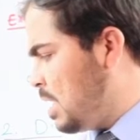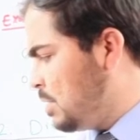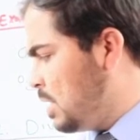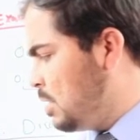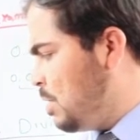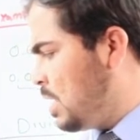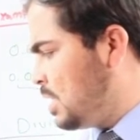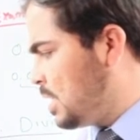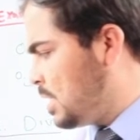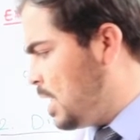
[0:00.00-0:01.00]
1000. We are
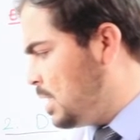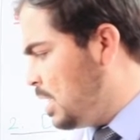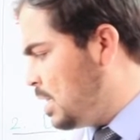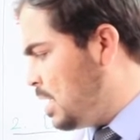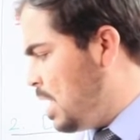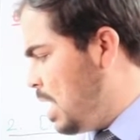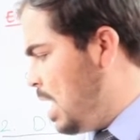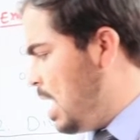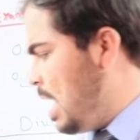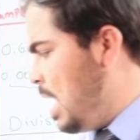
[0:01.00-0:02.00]
just writing 3
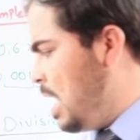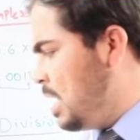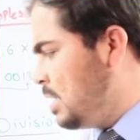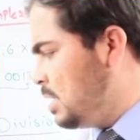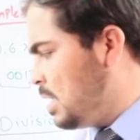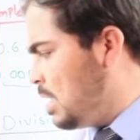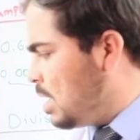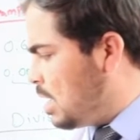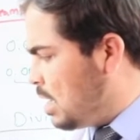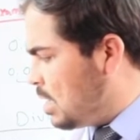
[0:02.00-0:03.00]
and
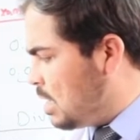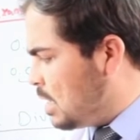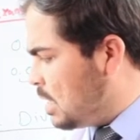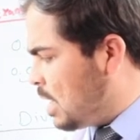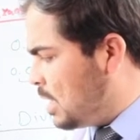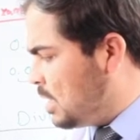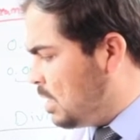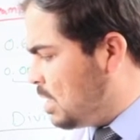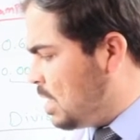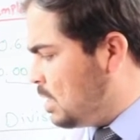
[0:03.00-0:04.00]

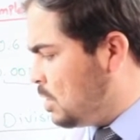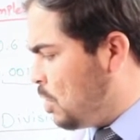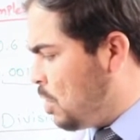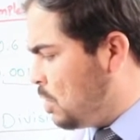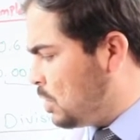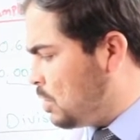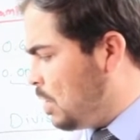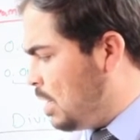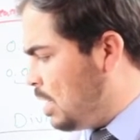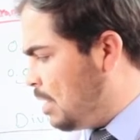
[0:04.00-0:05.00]
writing 3 zeros
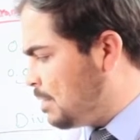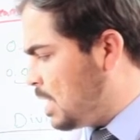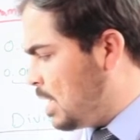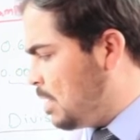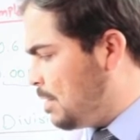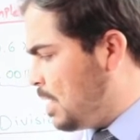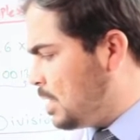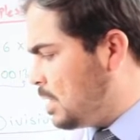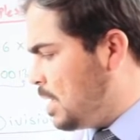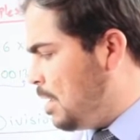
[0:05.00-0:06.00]
to the left side of that
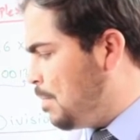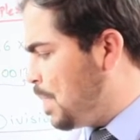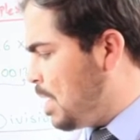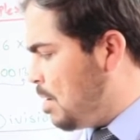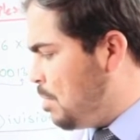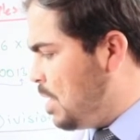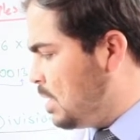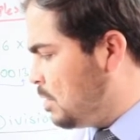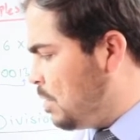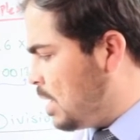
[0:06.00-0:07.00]
3.
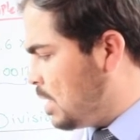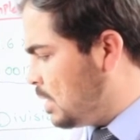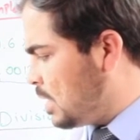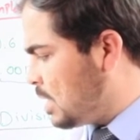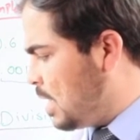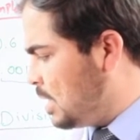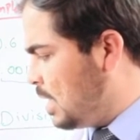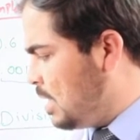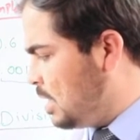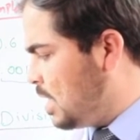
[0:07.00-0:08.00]
Means we are just
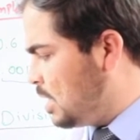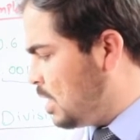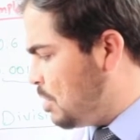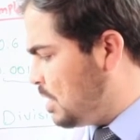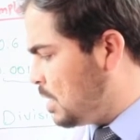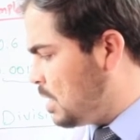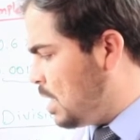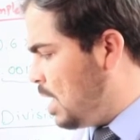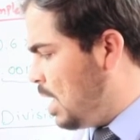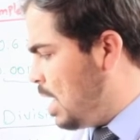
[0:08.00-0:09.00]
writing the integer, which is
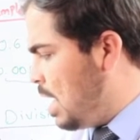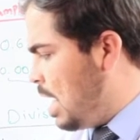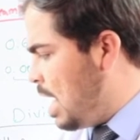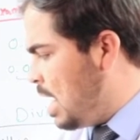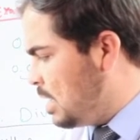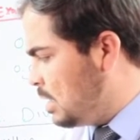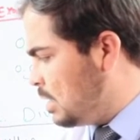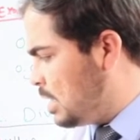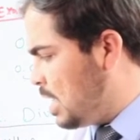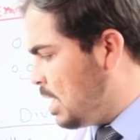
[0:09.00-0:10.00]
3, and
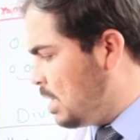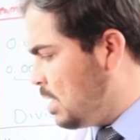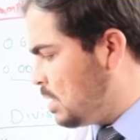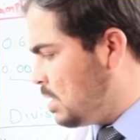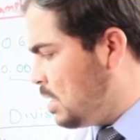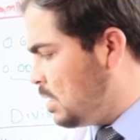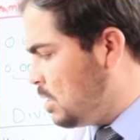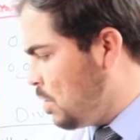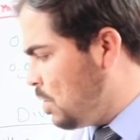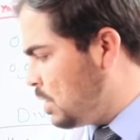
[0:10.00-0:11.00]
taking these 3
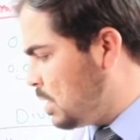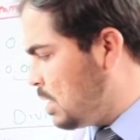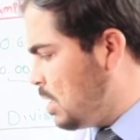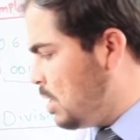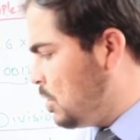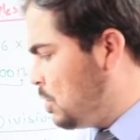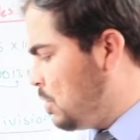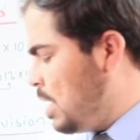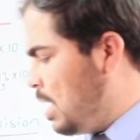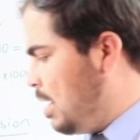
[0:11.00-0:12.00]
zeros
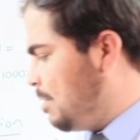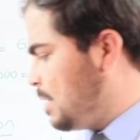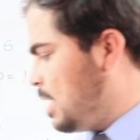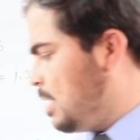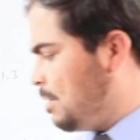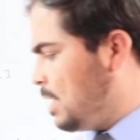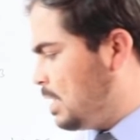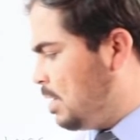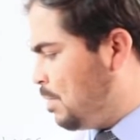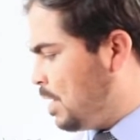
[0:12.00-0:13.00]
to the left side of
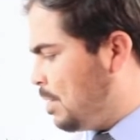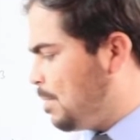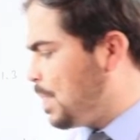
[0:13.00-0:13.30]
that number.